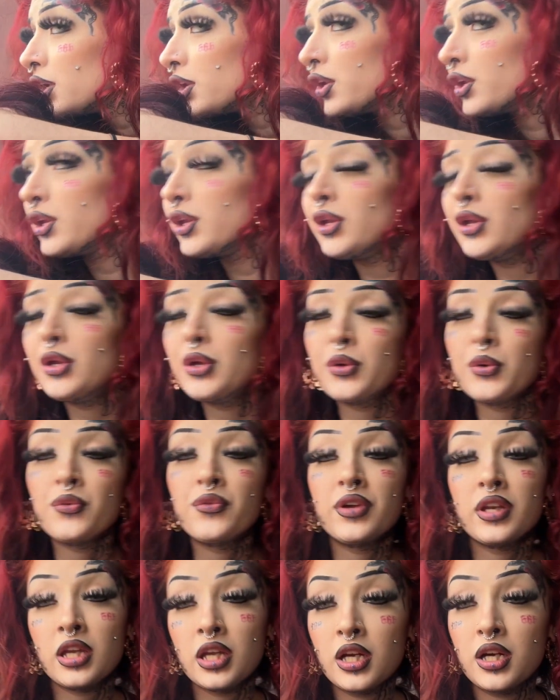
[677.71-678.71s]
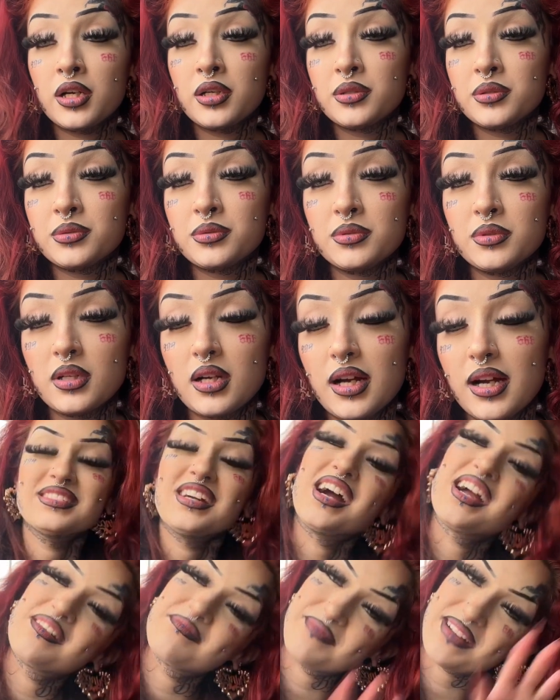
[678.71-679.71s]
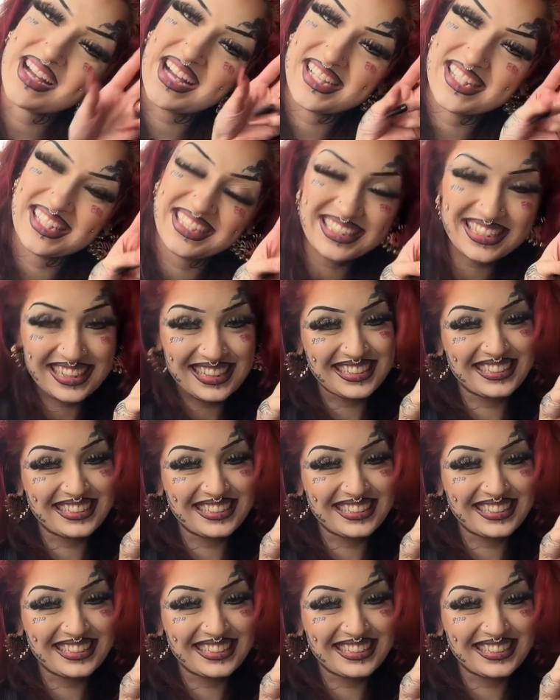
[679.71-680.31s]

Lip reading: new video. All right, bye guys.